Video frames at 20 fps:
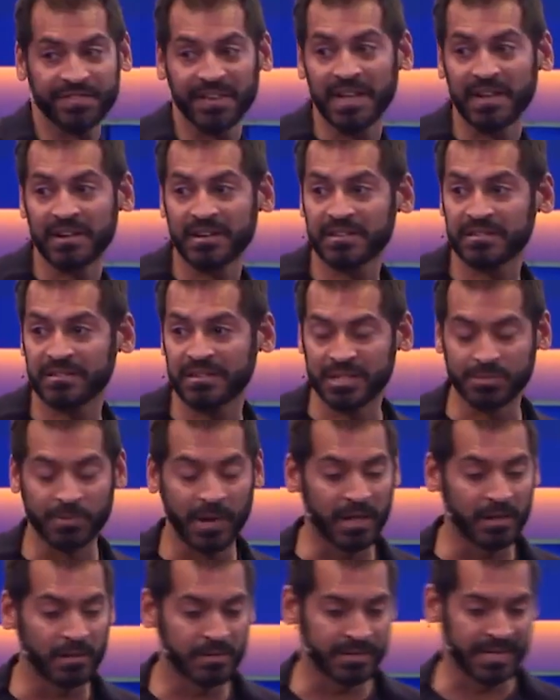failed as
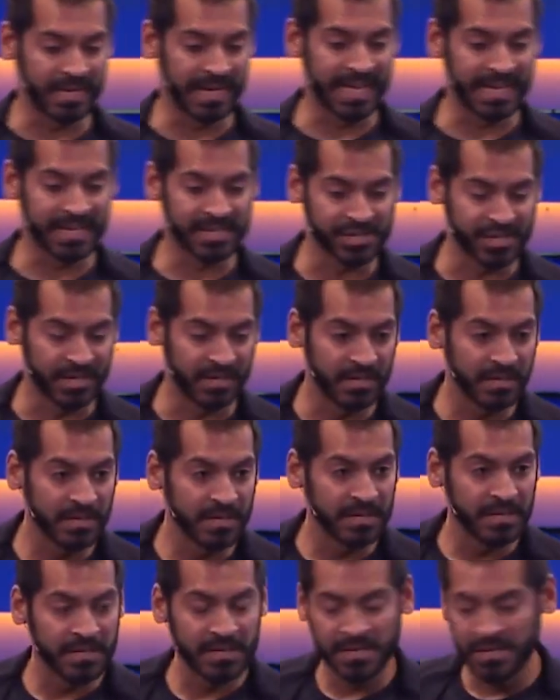well in Lancashire.
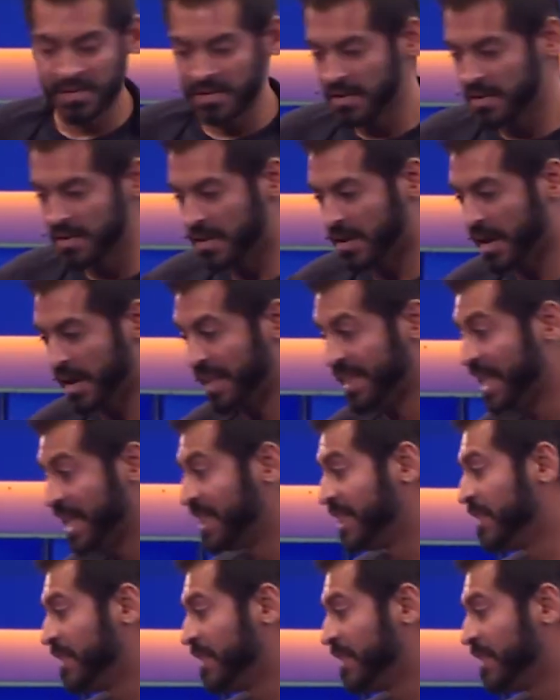And